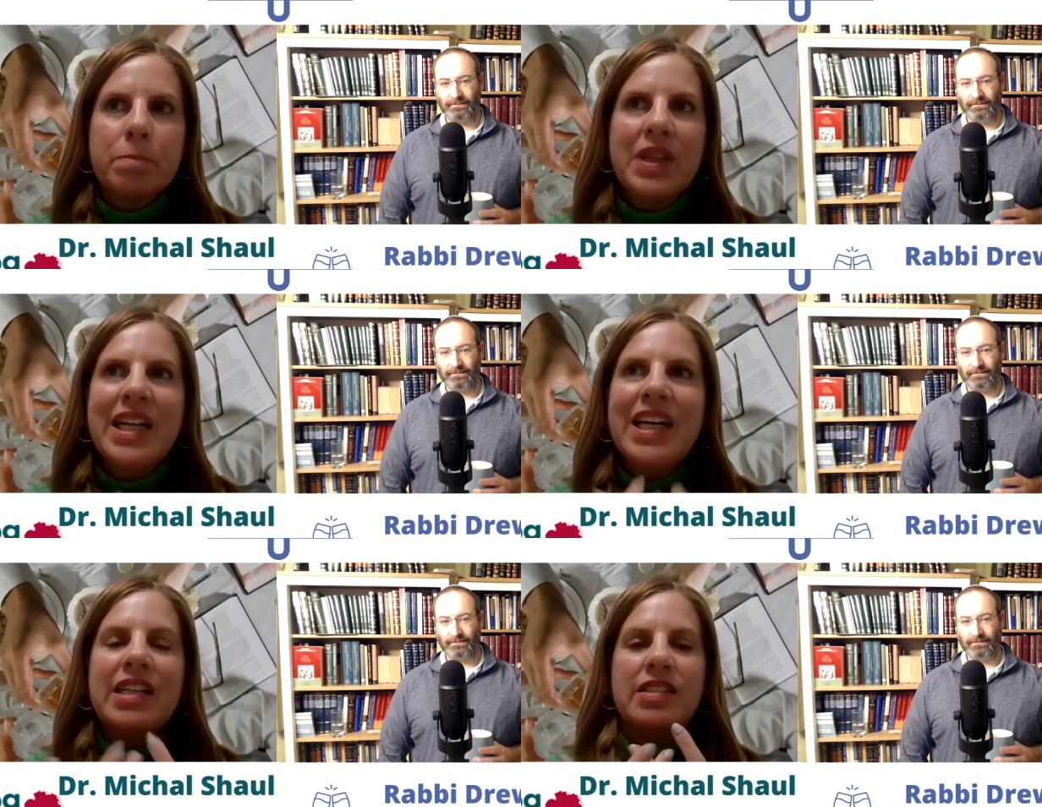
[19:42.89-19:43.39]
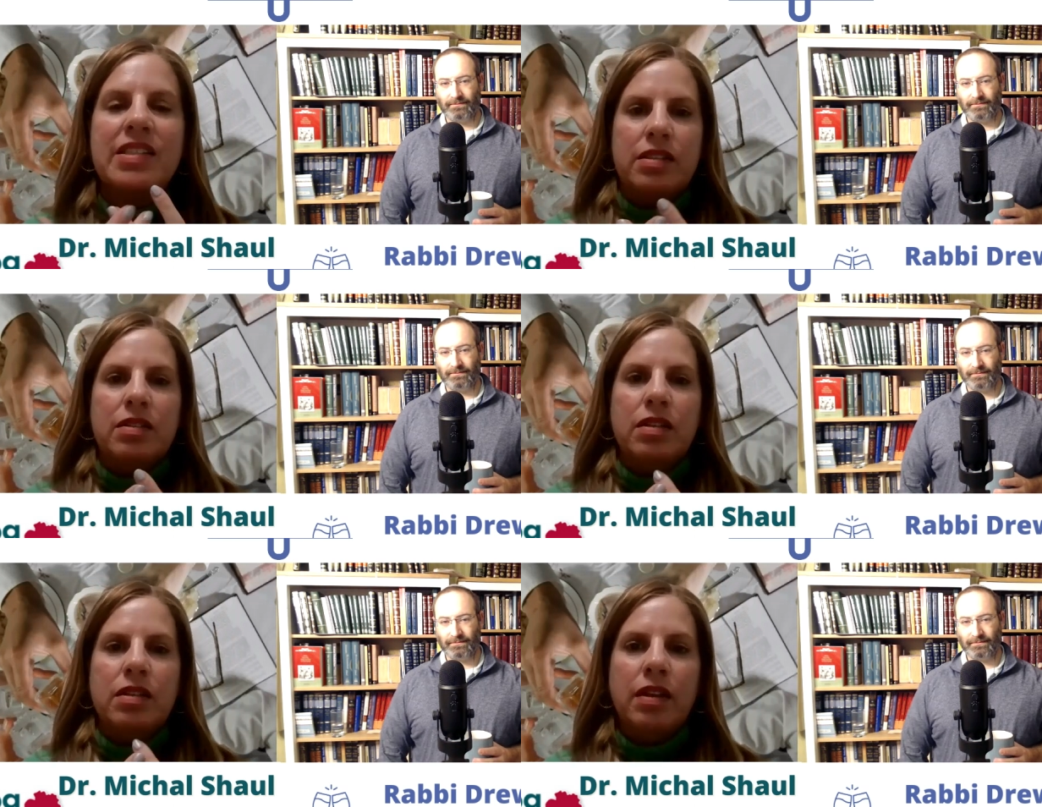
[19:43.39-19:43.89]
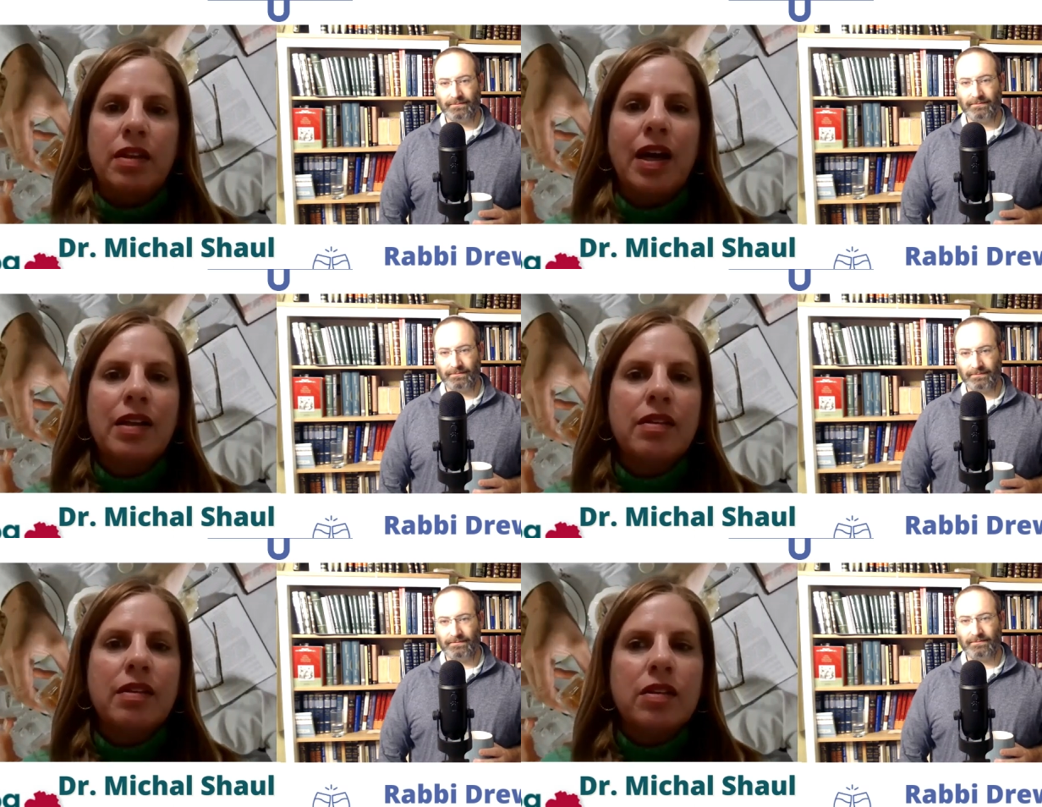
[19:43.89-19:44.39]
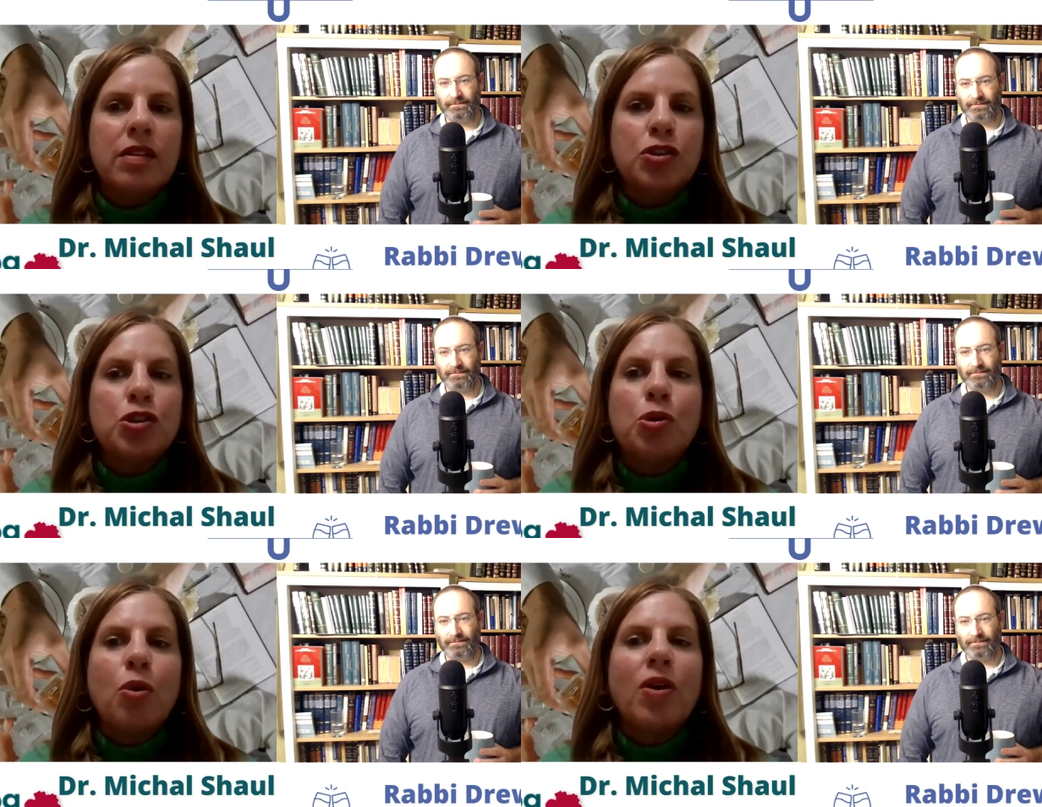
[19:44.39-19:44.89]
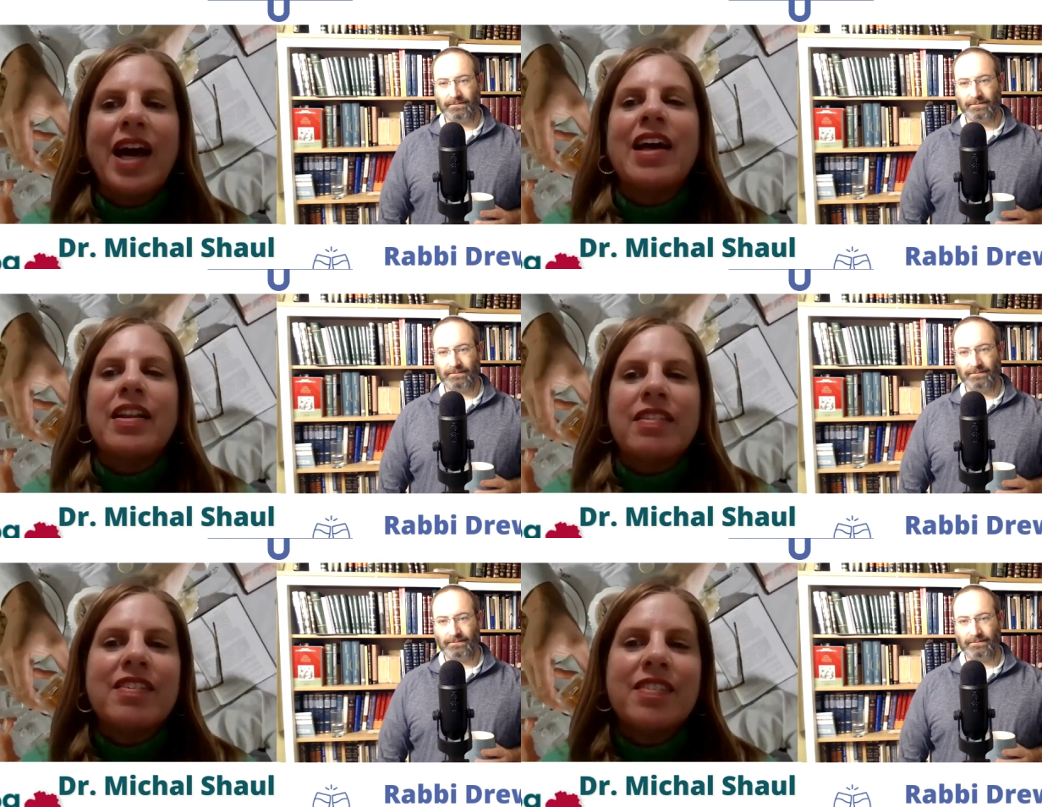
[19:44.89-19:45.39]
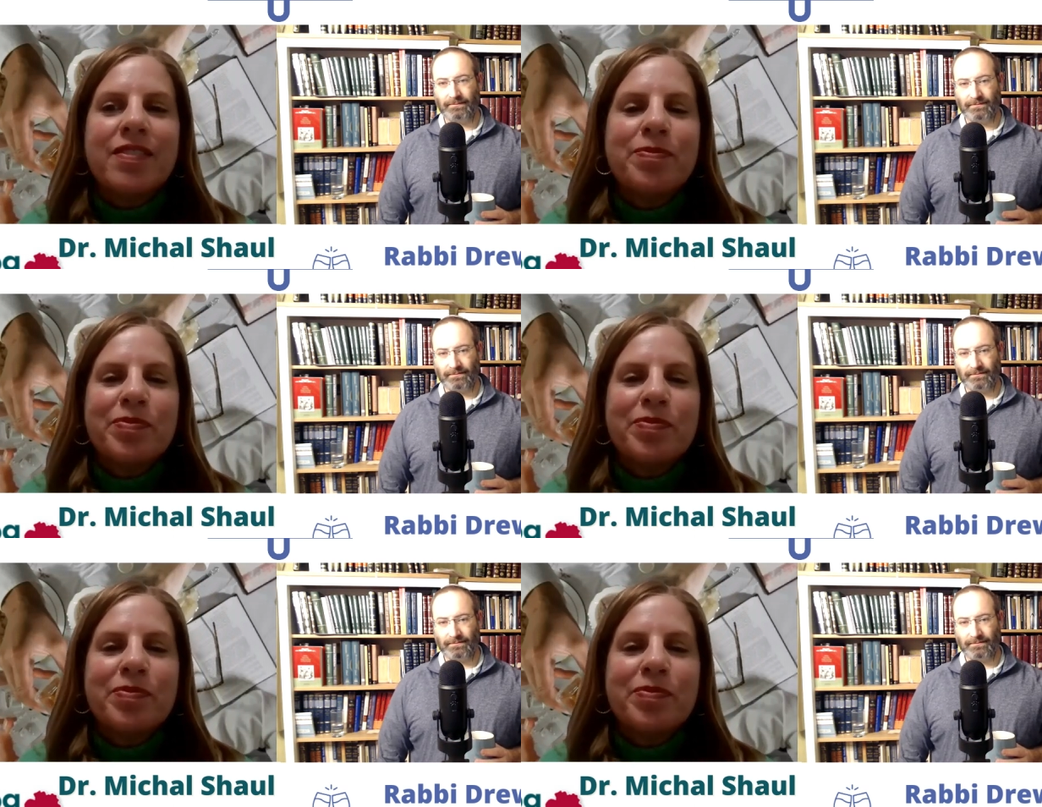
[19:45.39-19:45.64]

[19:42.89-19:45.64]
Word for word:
Speaker 1: needs that the shul can't.